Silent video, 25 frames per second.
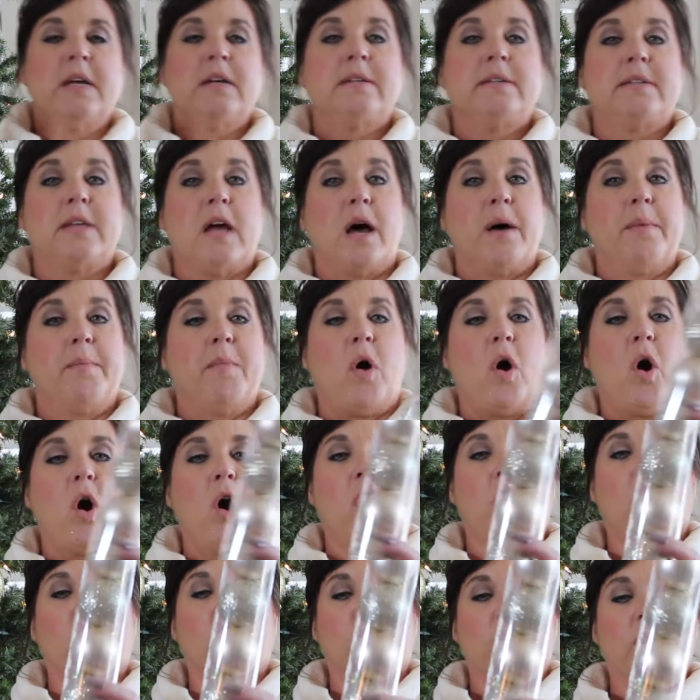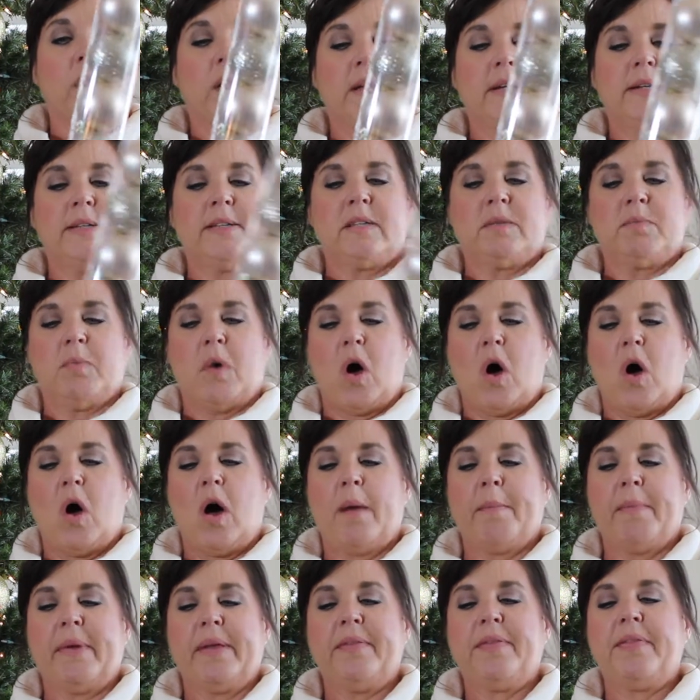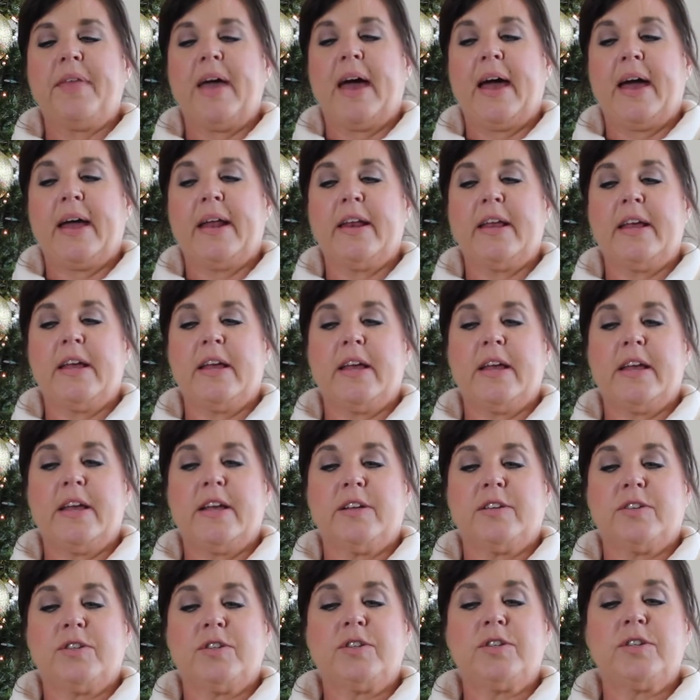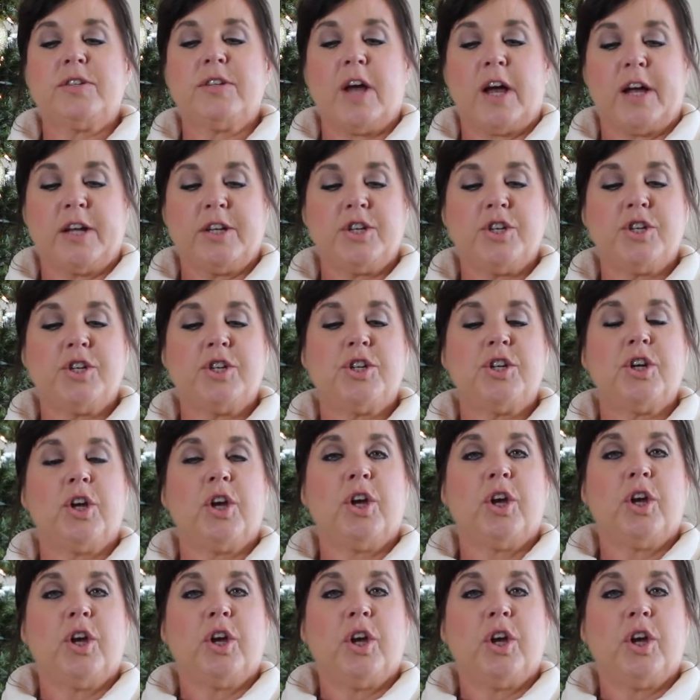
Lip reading: Some are really small. I mean, that is such